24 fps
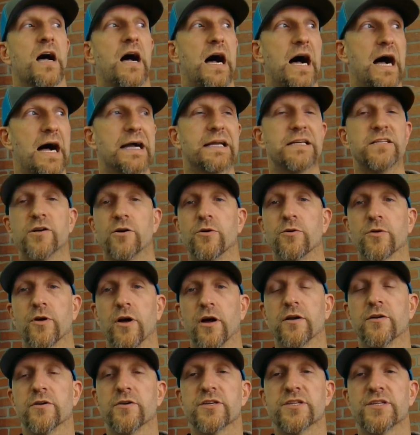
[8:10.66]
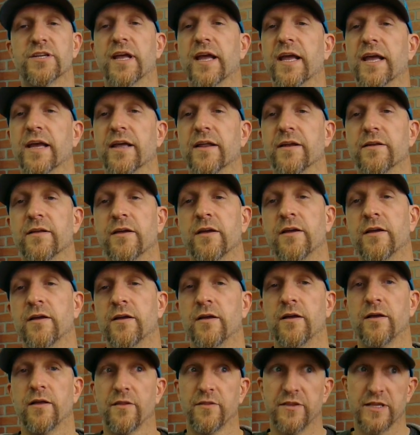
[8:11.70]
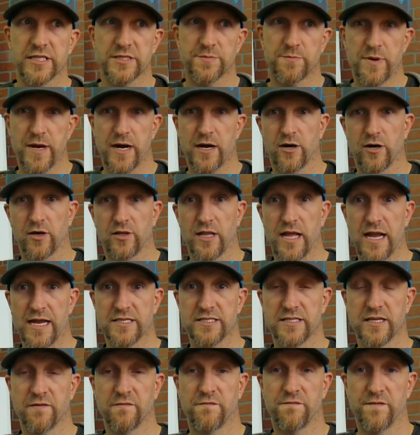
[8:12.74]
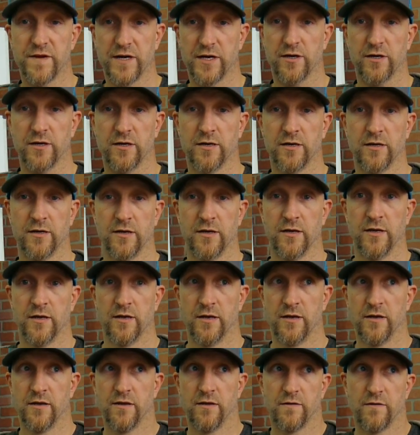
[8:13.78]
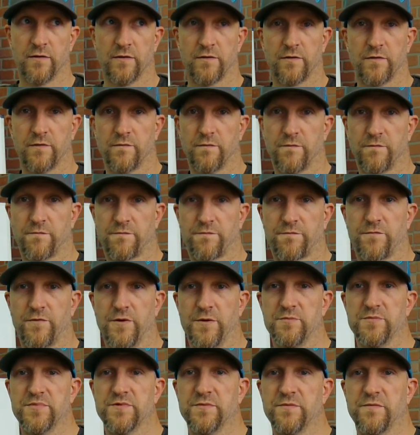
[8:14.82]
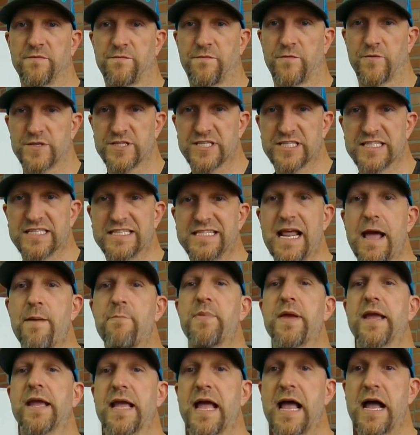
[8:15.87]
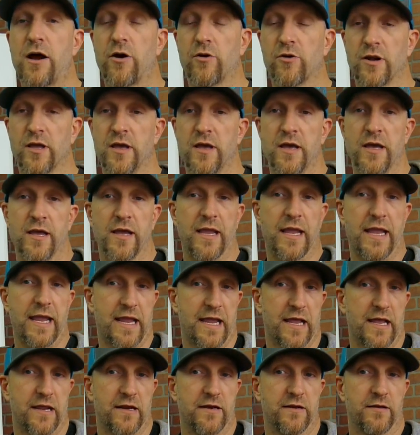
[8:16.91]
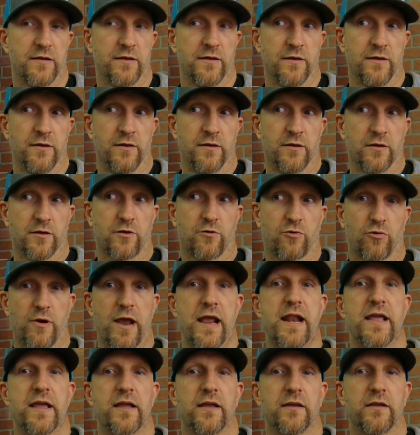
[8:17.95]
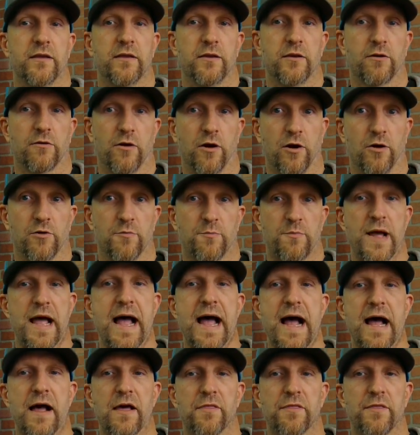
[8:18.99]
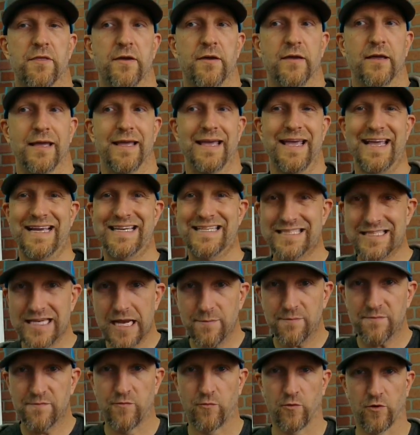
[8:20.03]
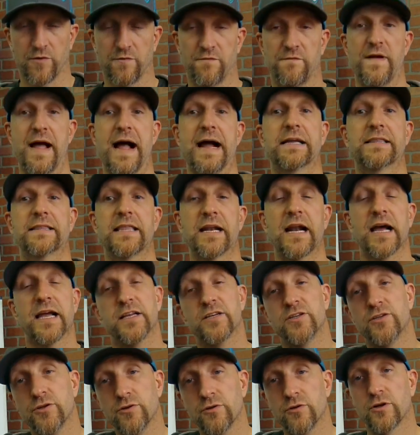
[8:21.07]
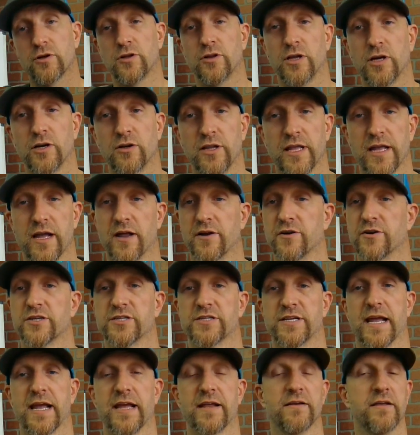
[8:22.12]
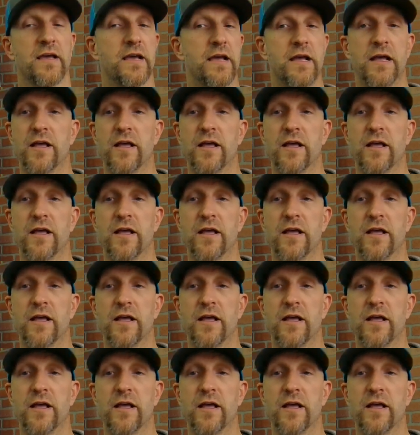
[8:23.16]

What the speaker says: I don't understand this paralyzing fear for stepping out and creating your own path, except for the fact that I do clearly understand